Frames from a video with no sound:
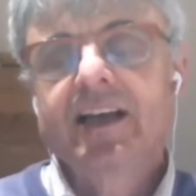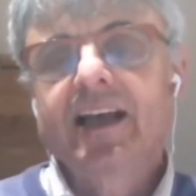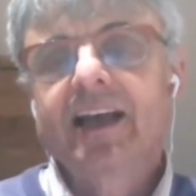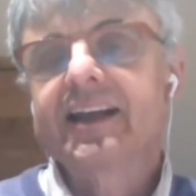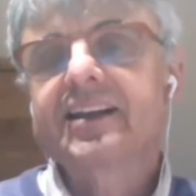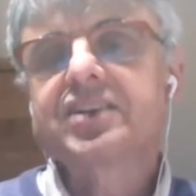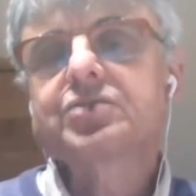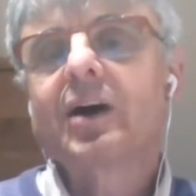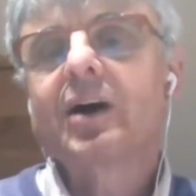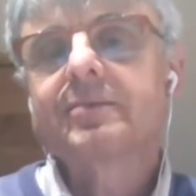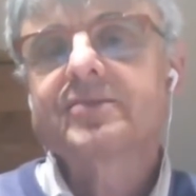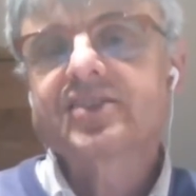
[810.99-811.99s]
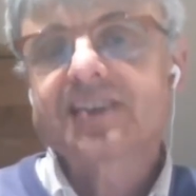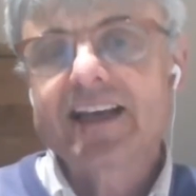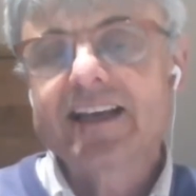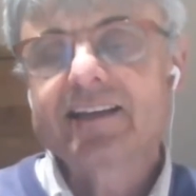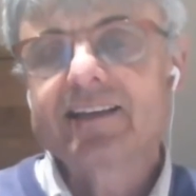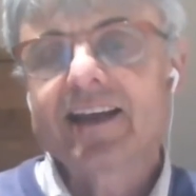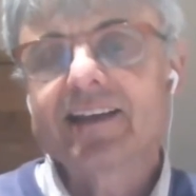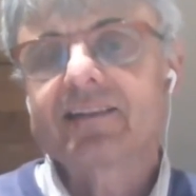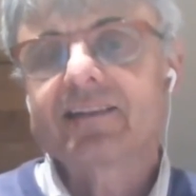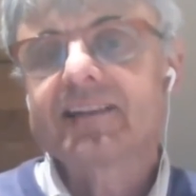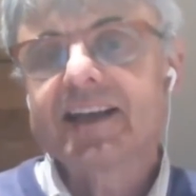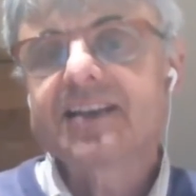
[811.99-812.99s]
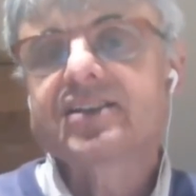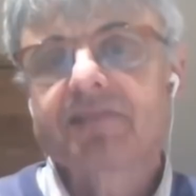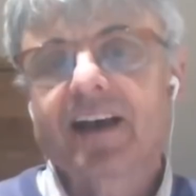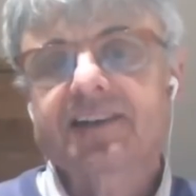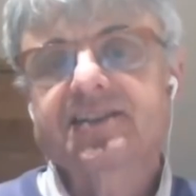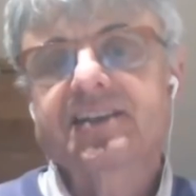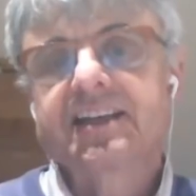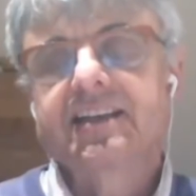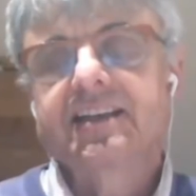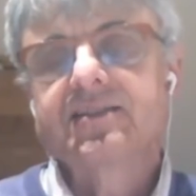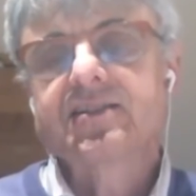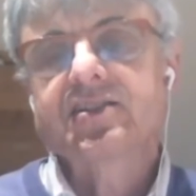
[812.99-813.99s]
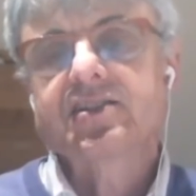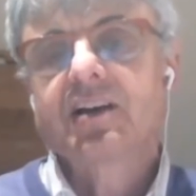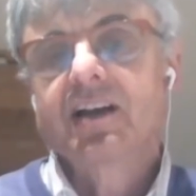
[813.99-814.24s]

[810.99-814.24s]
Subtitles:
And that is why I'm saying that these vaccines,